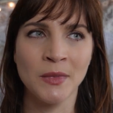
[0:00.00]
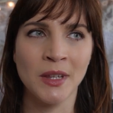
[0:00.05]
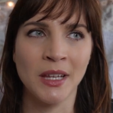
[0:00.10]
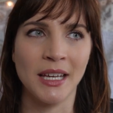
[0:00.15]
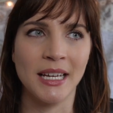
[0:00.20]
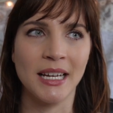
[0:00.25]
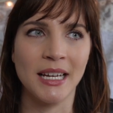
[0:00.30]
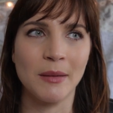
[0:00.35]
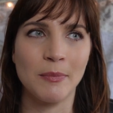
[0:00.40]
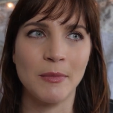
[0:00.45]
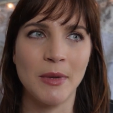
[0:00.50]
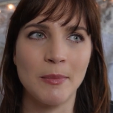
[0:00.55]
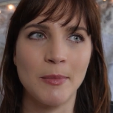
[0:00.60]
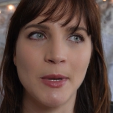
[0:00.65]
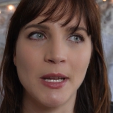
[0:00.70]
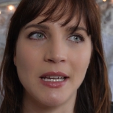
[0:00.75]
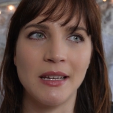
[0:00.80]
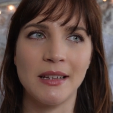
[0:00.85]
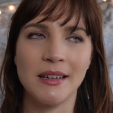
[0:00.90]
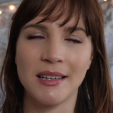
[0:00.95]
Like
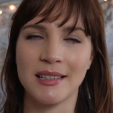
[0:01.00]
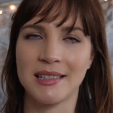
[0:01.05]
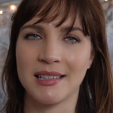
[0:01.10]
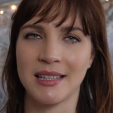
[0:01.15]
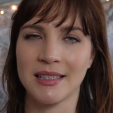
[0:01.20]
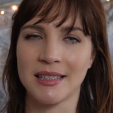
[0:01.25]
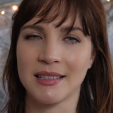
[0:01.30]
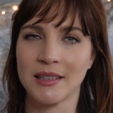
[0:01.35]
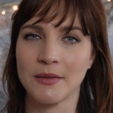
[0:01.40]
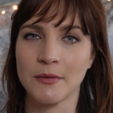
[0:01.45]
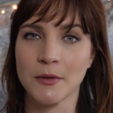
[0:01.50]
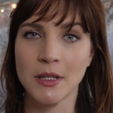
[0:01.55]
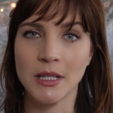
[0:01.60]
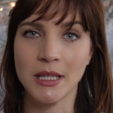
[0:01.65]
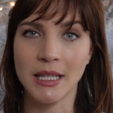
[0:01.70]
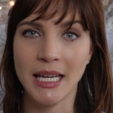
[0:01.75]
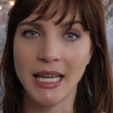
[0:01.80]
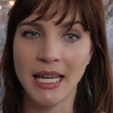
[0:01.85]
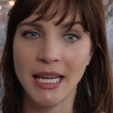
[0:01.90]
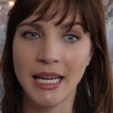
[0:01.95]
maybe a sense of
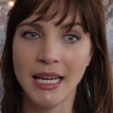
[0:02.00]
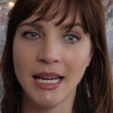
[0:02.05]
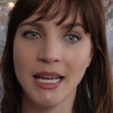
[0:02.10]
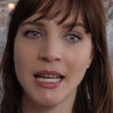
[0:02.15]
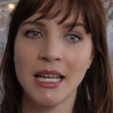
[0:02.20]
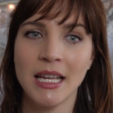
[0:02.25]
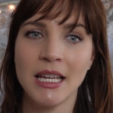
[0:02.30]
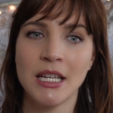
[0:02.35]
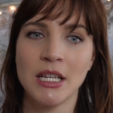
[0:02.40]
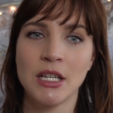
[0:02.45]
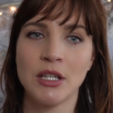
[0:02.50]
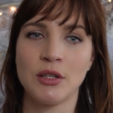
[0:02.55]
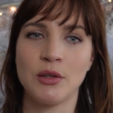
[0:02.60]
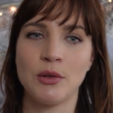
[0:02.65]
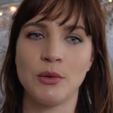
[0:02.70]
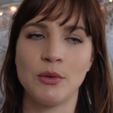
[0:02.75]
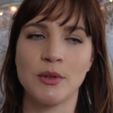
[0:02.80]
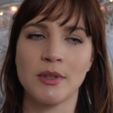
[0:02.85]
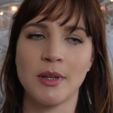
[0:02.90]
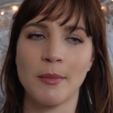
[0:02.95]
clinging
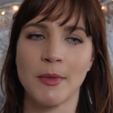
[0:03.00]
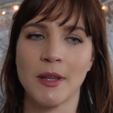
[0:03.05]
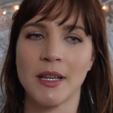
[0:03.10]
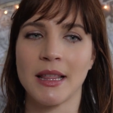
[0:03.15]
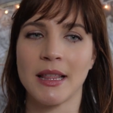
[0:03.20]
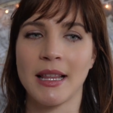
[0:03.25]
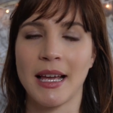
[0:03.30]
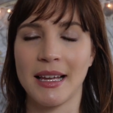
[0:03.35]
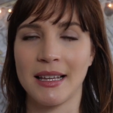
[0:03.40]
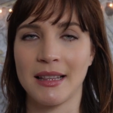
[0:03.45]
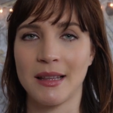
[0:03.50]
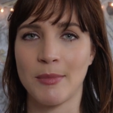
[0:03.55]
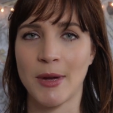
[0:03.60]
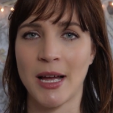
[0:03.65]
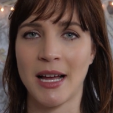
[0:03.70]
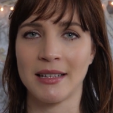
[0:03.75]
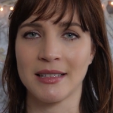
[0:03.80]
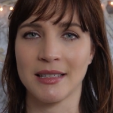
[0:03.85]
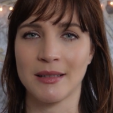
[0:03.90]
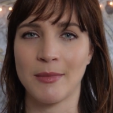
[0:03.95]
to something that in the
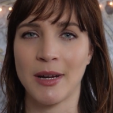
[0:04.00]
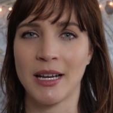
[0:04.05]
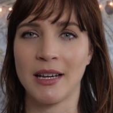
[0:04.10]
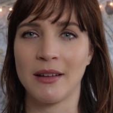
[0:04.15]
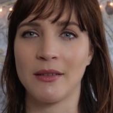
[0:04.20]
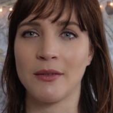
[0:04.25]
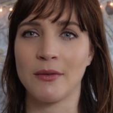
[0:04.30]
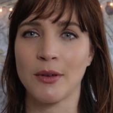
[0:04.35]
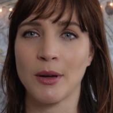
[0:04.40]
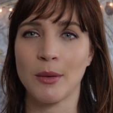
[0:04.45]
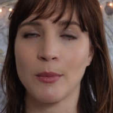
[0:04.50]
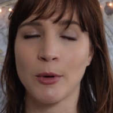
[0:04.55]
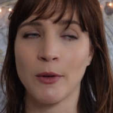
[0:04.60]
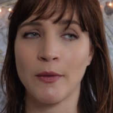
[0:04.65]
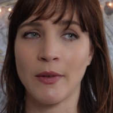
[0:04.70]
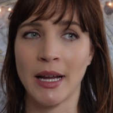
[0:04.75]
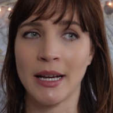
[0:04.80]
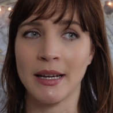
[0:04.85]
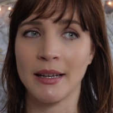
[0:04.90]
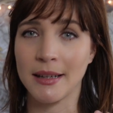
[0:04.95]
past might have
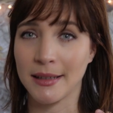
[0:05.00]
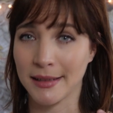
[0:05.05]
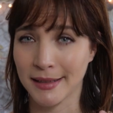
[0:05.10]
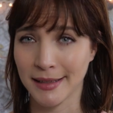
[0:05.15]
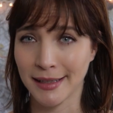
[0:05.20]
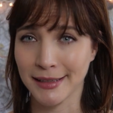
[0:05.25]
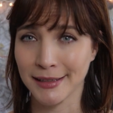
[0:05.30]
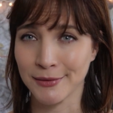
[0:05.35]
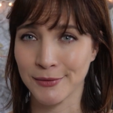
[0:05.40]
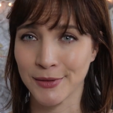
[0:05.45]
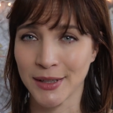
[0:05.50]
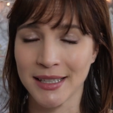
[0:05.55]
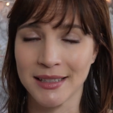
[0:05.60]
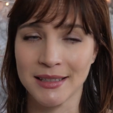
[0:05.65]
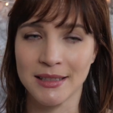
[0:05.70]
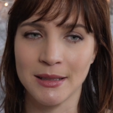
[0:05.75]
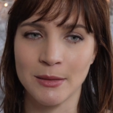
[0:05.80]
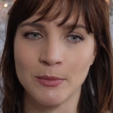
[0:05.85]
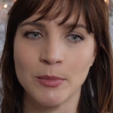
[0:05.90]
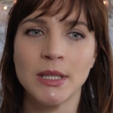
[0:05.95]
provided a sense of like
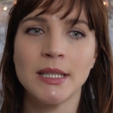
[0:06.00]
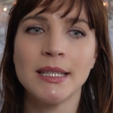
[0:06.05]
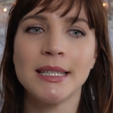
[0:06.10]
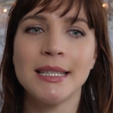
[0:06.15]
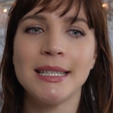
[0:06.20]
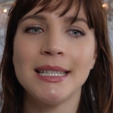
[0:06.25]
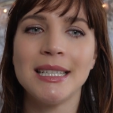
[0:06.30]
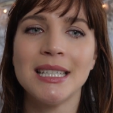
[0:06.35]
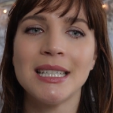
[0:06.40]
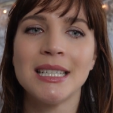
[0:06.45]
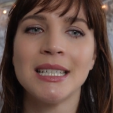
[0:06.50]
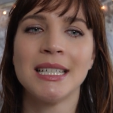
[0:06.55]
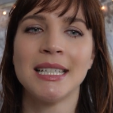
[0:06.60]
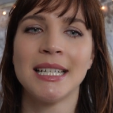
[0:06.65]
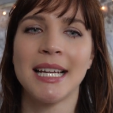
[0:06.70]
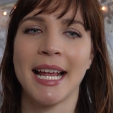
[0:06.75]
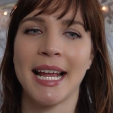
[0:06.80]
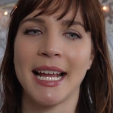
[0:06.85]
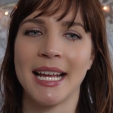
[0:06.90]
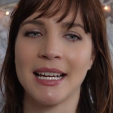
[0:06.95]
stability
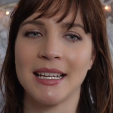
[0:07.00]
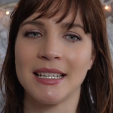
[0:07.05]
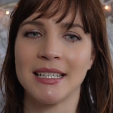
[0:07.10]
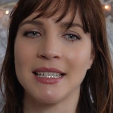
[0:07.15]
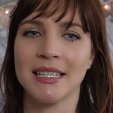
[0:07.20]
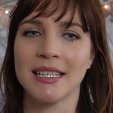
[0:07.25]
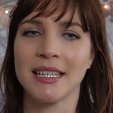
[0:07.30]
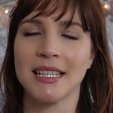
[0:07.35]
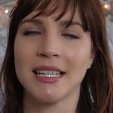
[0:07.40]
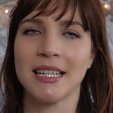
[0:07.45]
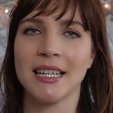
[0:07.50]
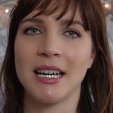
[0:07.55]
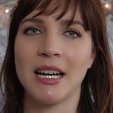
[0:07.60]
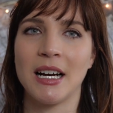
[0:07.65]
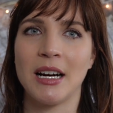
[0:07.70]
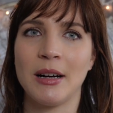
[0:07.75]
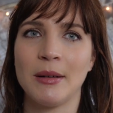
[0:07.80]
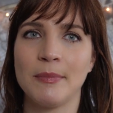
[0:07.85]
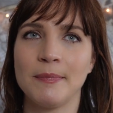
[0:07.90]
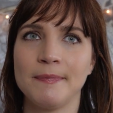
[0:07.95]
and
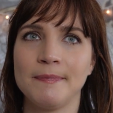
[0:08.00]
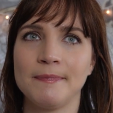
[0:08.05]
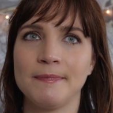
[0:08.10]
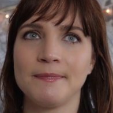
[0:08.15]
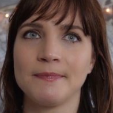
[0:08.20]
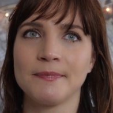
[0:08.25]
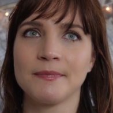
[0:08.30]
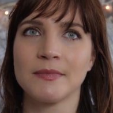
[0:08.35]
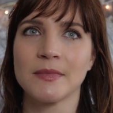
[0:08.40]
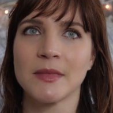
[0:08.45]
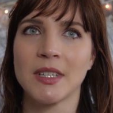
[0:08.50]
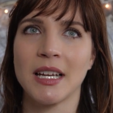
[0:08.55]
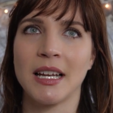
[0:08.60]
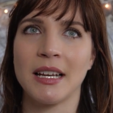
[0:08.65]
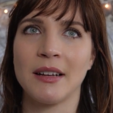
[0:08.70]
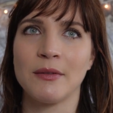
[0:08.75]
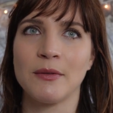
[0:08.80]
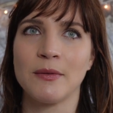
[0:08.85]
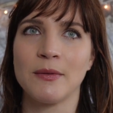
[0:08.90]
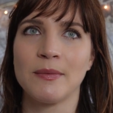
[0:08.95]

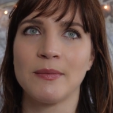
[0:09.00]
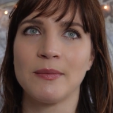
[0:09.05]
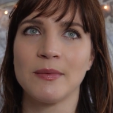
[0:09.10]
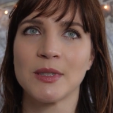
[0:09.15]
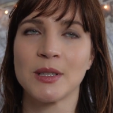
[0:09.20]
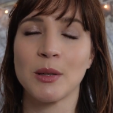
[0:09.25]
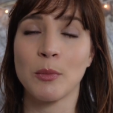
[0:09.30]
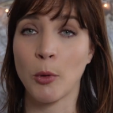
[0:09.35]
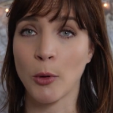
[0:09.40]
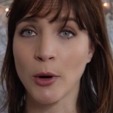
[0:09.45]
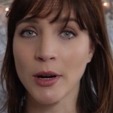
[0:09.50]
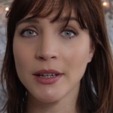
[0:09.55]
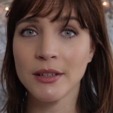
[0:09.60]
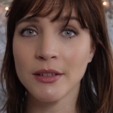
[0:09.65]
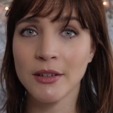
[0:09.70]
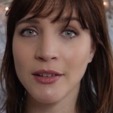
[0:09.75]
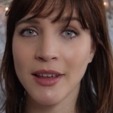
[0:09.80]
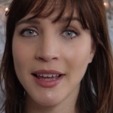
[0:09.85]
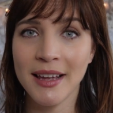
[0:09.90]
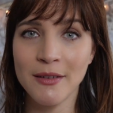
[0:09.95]
kind of support in
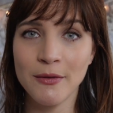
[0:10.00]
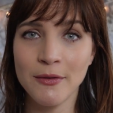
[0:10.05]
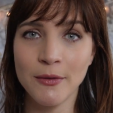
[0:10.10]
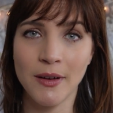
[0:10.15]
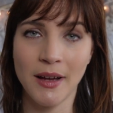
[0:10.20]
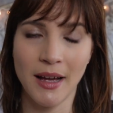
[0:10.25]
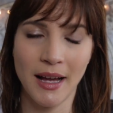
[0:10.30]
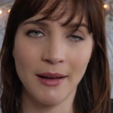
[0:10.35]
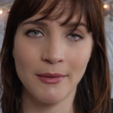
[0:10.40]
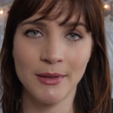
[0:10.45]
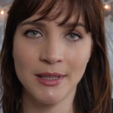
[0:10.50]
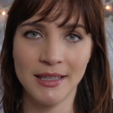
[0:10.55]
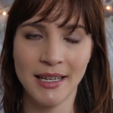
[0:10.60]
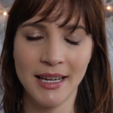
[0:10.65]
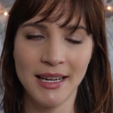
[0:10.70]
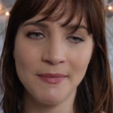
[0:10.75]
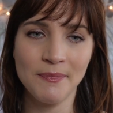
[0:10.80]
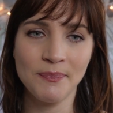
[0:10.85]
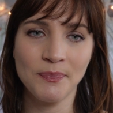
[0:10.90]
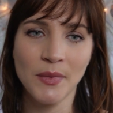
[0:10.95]
your life, I would
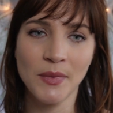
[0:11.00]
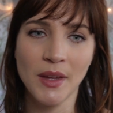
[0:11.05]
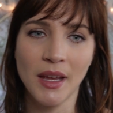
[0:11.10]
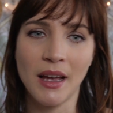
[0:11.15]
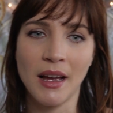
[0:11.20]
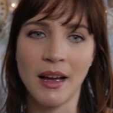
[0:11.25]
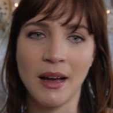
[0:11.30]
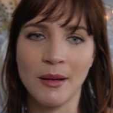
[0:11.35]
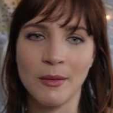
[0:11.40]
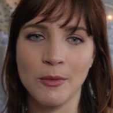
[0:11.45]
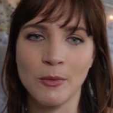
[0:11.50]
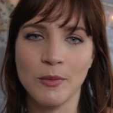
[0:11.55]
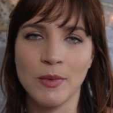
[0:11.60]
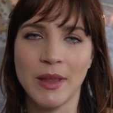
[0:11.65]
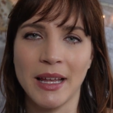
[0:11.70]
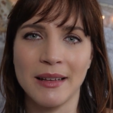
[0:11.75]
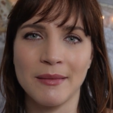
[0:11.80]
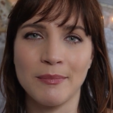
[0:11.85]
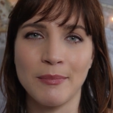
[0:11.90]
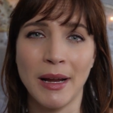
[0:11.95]
say,
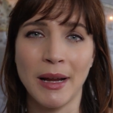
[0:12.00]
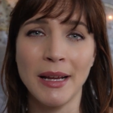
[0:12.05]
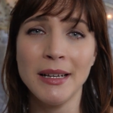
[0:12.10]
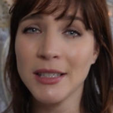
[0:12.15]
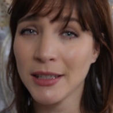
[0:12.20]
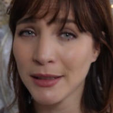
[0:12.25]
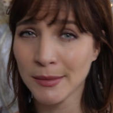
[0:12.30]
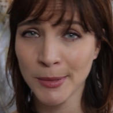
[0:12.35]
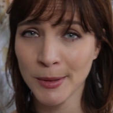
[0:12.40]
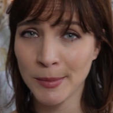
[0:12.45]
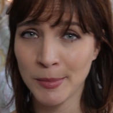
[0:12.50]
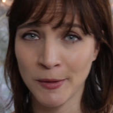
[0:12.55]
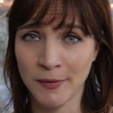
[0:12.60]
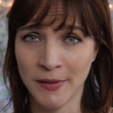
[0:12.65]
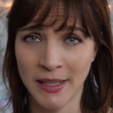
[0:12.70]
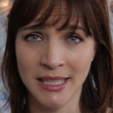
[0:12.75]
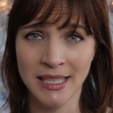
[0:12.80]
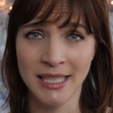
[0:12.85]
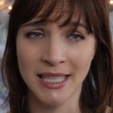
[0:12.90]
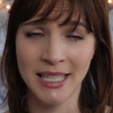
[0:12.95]
that might just be
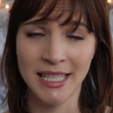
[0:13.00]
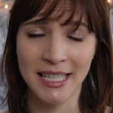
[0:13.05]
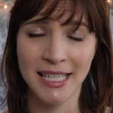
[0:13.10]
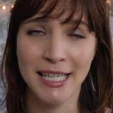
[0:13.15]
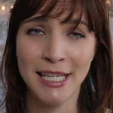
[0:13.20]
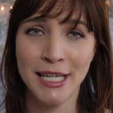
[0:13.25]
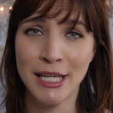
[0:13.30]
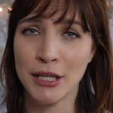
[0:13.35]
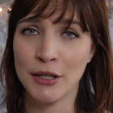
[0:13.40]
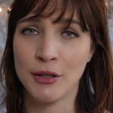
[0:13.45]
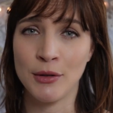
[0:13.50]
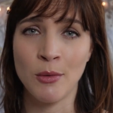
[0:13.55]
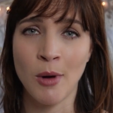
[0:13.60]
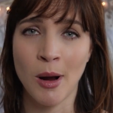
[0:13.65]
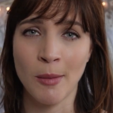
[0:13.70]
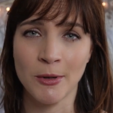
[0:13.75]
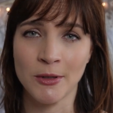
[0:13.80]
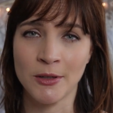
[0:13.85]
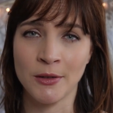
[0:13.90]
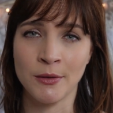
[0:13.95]
preventing new
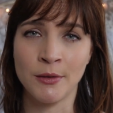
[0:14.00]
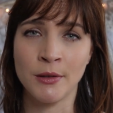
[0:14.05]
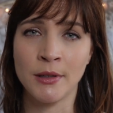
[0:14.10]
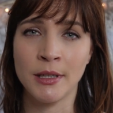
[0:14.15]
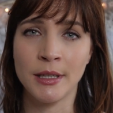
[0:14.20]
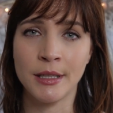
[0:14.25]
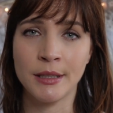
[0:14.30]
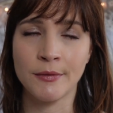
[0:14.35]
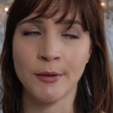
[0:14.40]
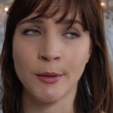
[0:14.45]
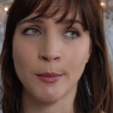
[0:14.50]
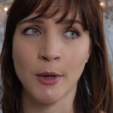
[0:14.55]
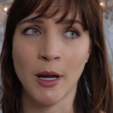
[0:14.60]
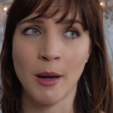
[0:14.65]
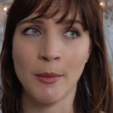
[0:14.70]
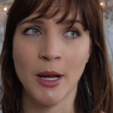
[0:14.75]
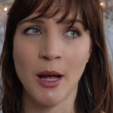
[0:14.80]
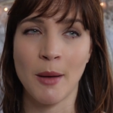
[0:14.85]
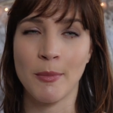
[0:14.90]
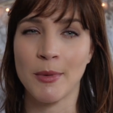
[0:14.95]
opportunities from
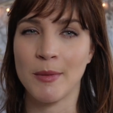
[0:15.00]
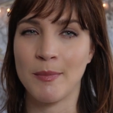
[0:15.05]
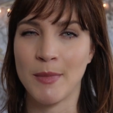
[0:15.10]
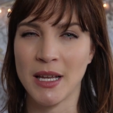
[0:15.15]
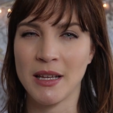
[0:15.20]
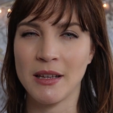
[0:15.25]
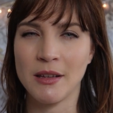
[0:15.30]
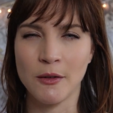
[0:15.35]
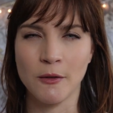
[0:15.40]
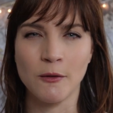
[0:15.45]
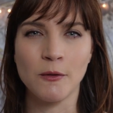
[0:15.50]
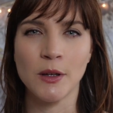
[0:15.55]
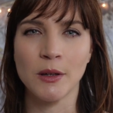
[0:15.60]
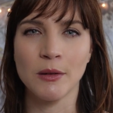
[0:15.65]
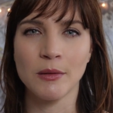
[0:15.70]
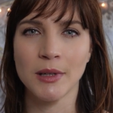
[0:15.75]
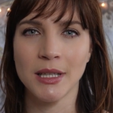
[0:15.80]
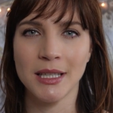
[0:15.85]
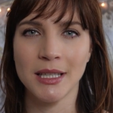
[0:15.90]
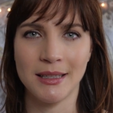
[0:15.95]
coming up and making you
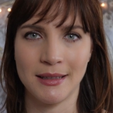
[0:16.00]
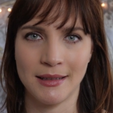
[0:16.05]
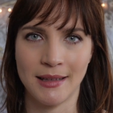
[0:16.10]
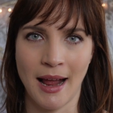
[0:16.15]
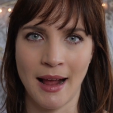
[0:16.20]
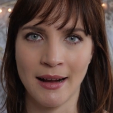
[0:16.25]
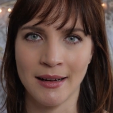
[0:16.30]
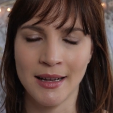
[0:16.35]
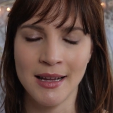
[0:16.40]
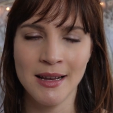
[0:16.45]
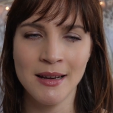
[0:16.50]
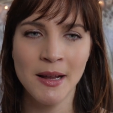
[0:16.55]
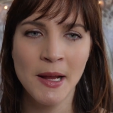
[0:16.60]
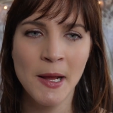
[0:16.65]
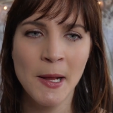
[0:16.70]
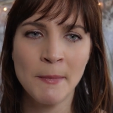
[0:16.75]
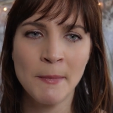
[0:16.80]
feel really stagnant.